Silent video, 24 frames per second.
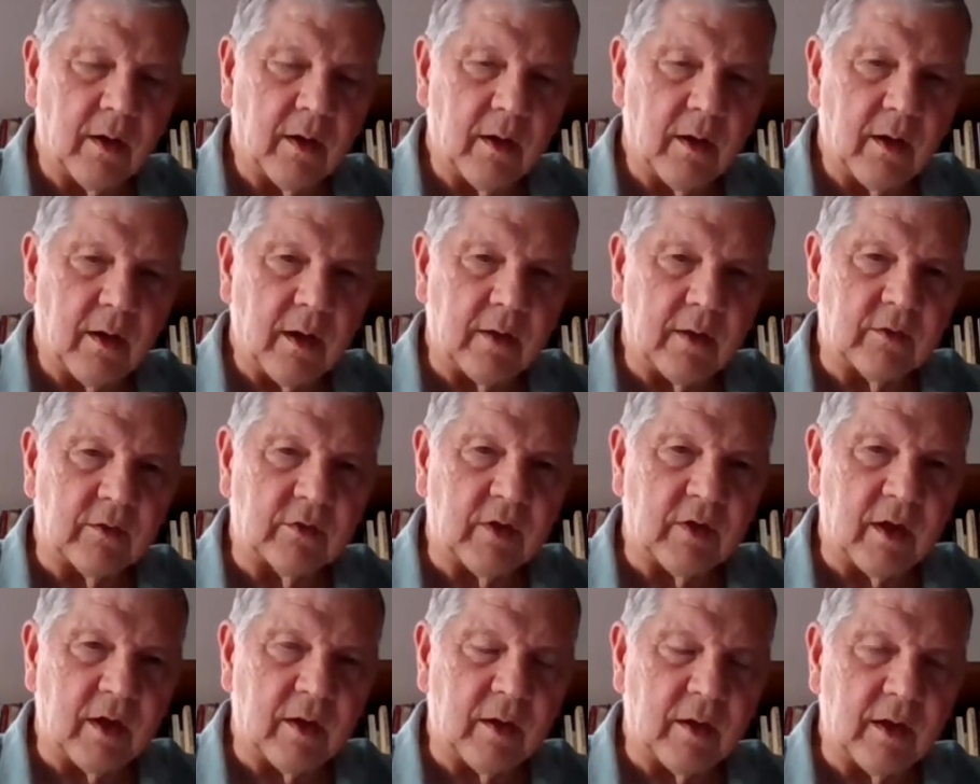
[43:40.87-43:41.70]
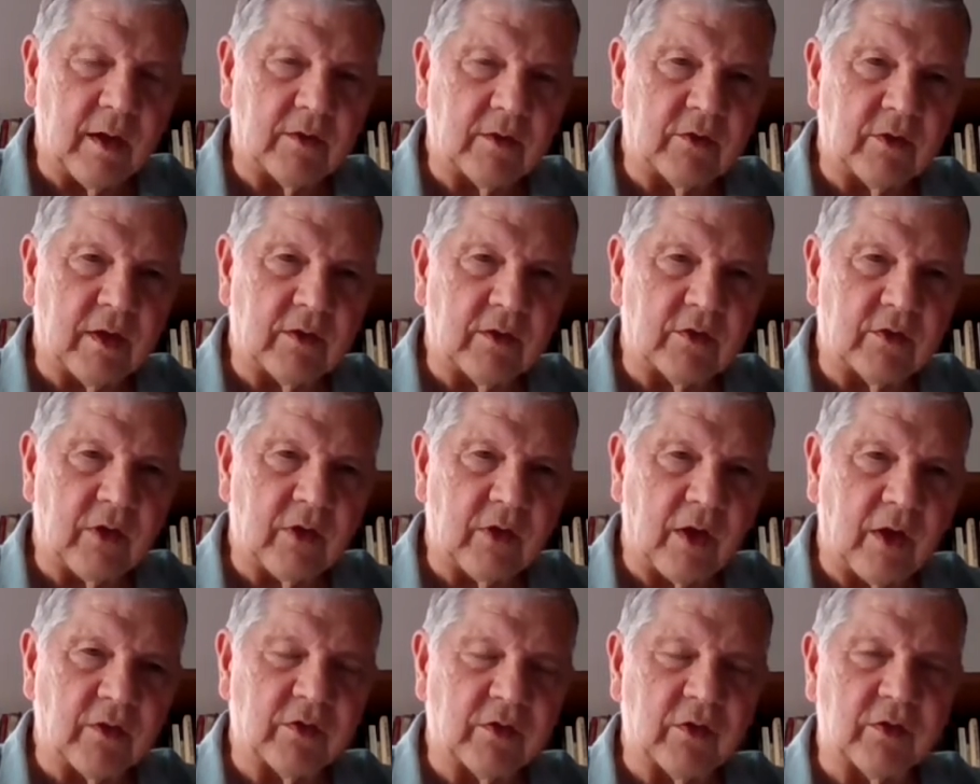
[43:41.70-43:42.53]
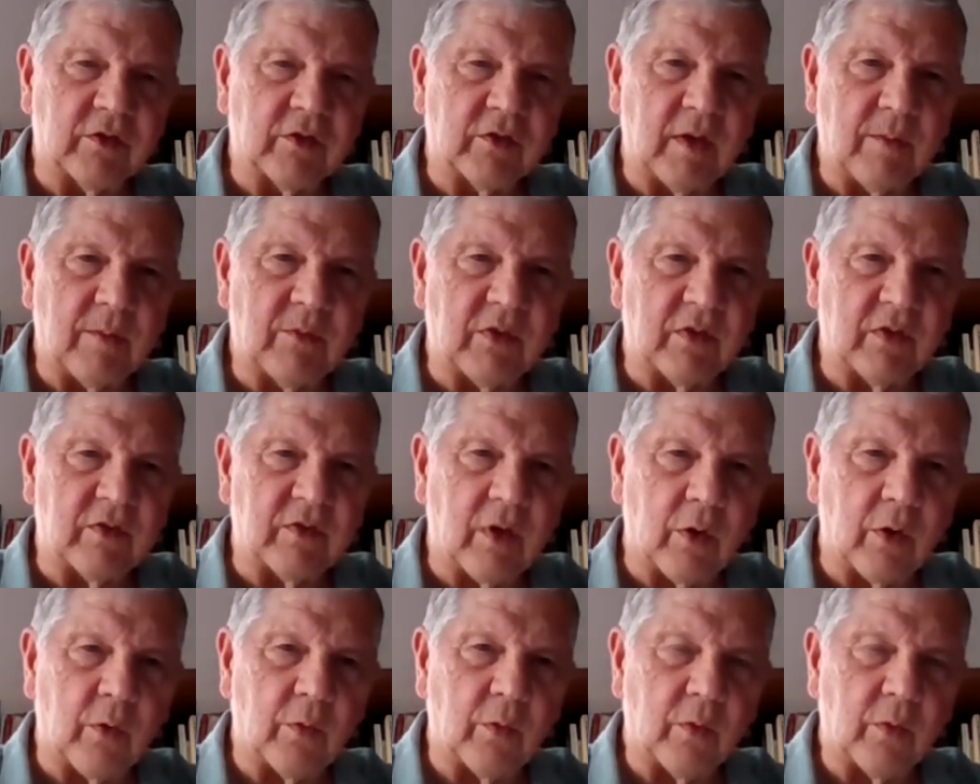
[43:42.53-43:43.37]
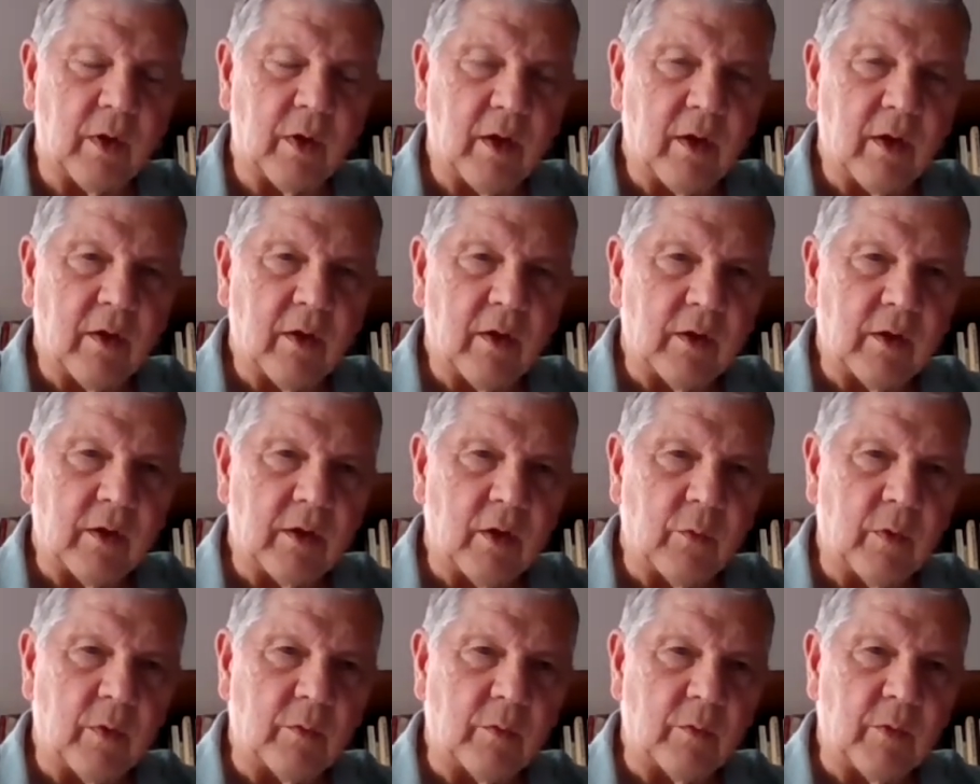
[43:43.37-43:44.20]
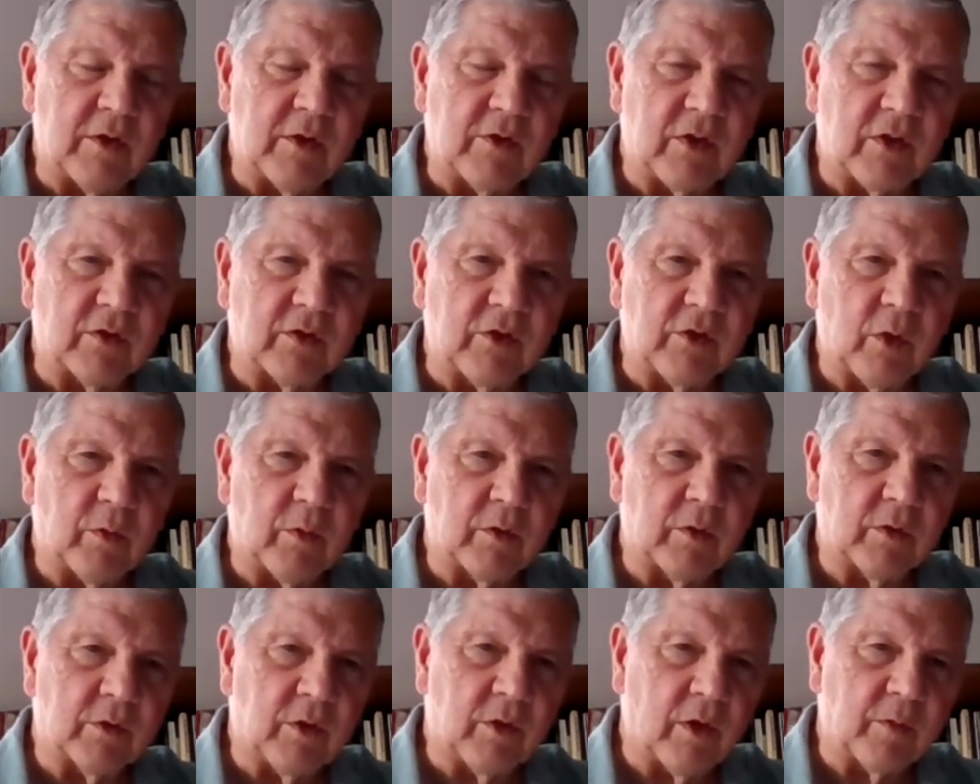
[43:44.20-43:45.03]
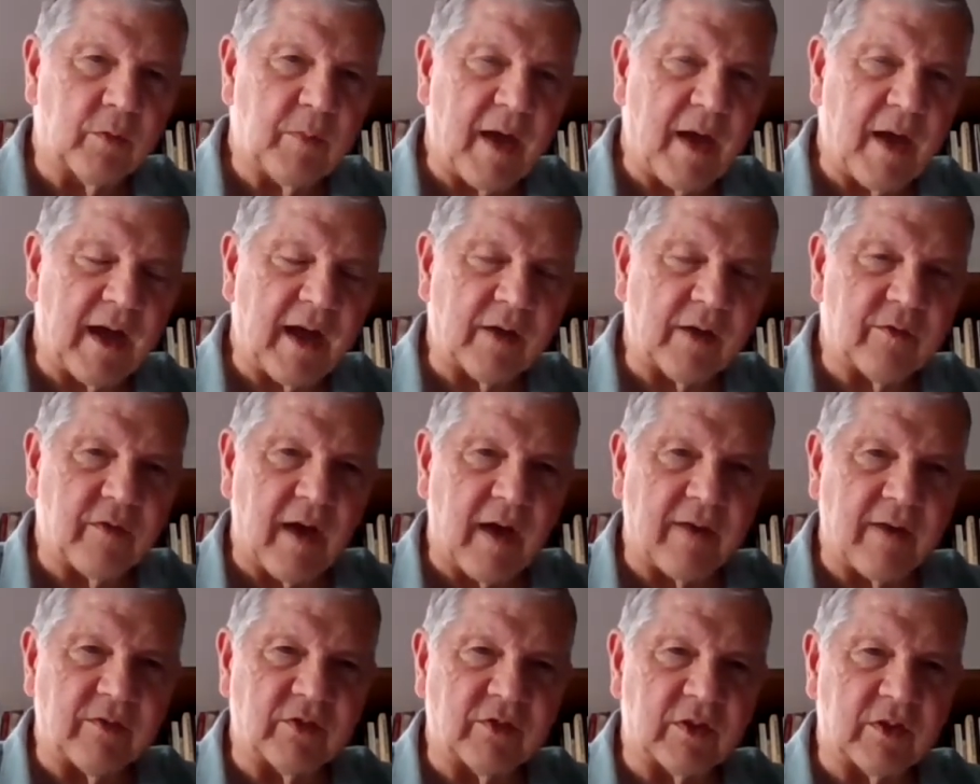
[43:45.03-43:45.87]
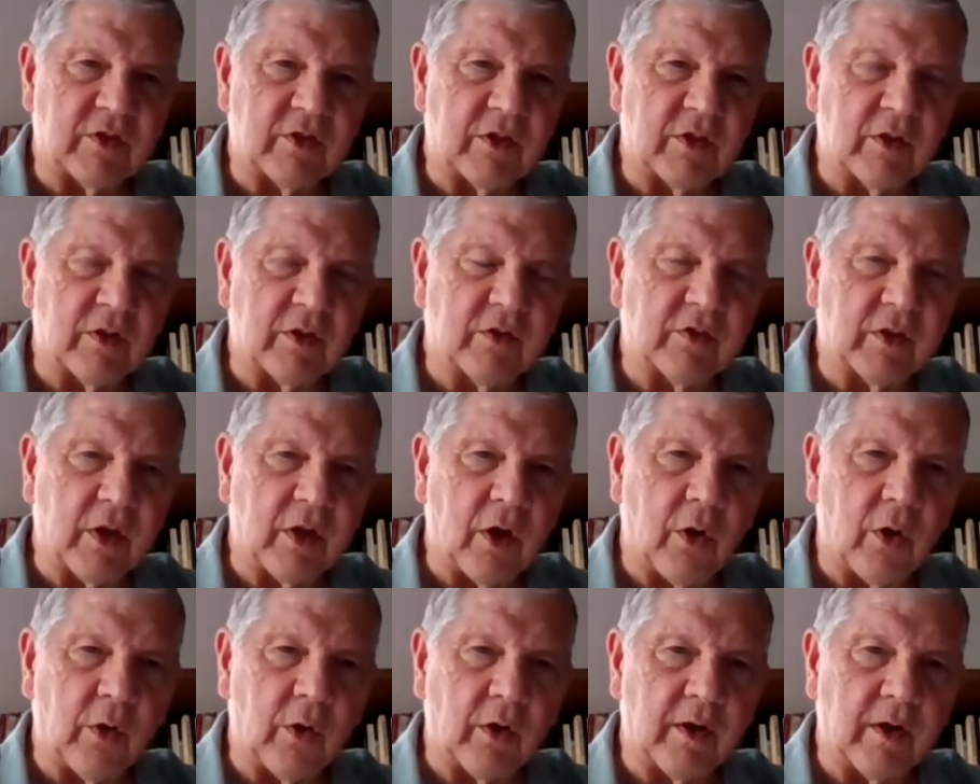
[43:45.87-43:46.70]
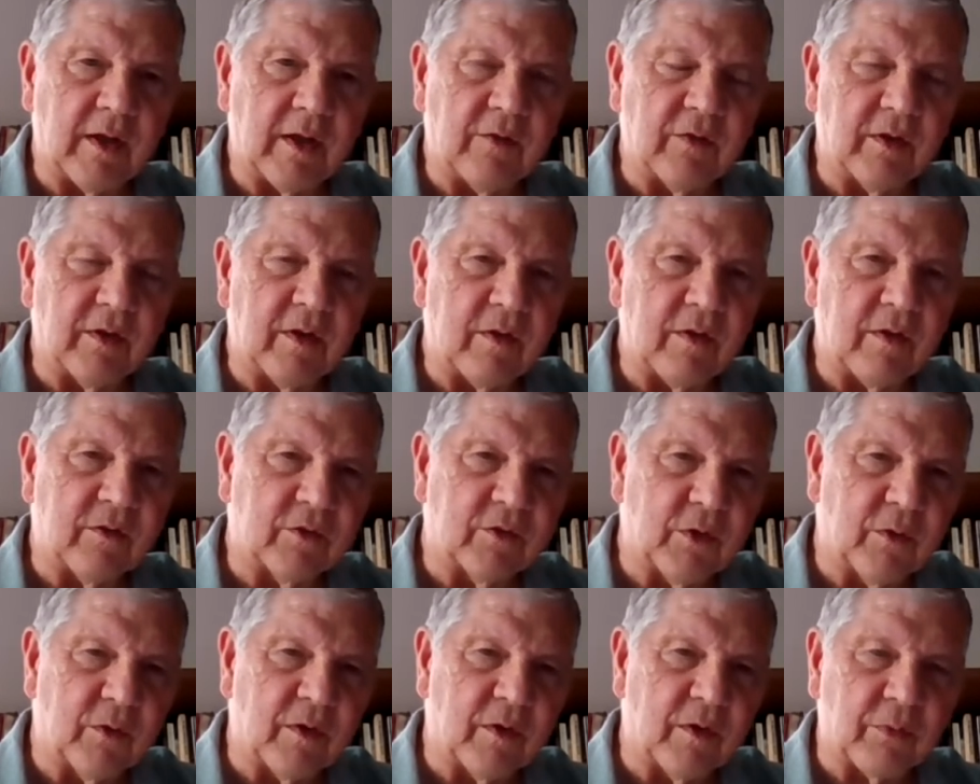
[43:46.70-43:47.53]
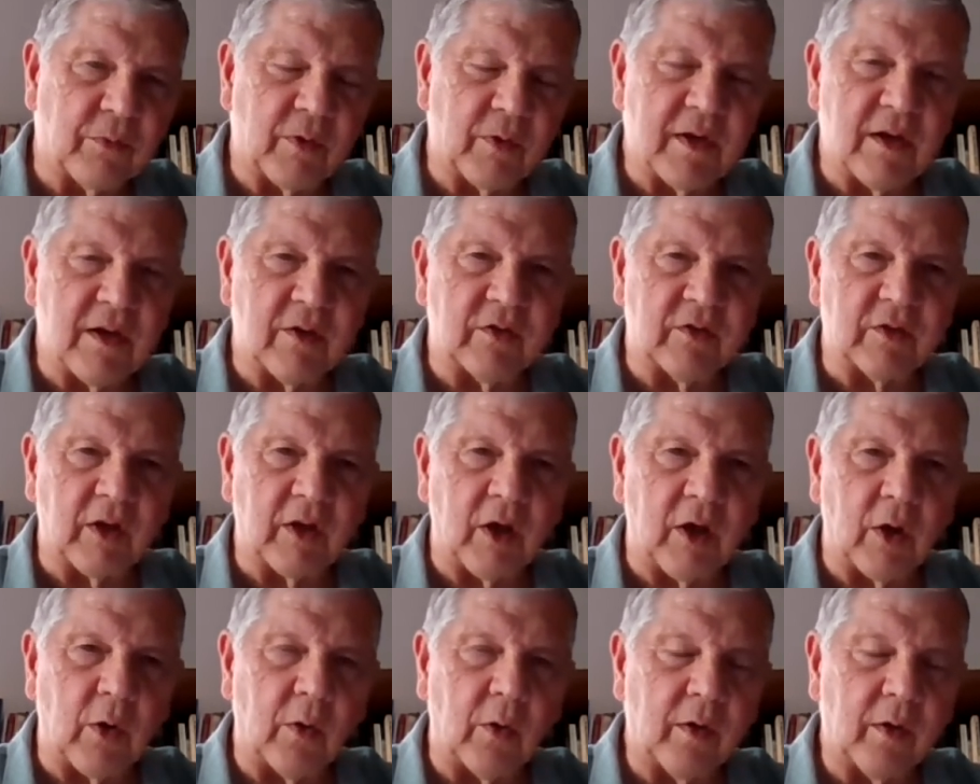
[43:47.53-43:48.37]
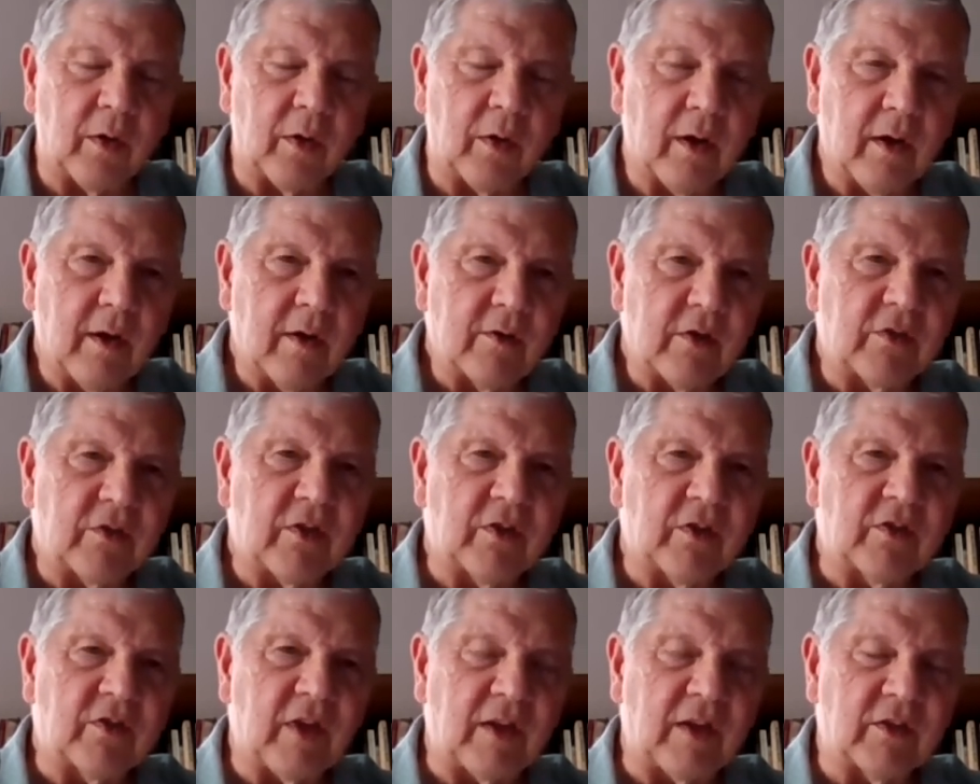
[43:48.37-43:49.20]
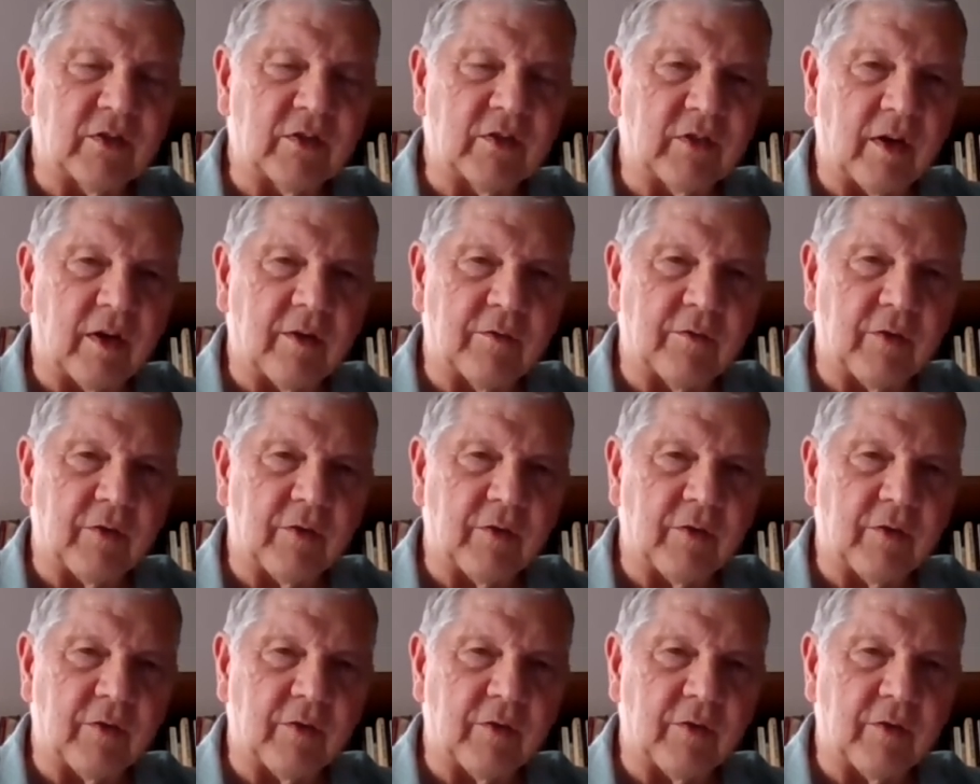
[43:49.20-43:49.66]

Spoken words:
It's also seems as though, you know, when we just go look back 5 6 years ago, or even 2 or 3 years ago, just a sense of,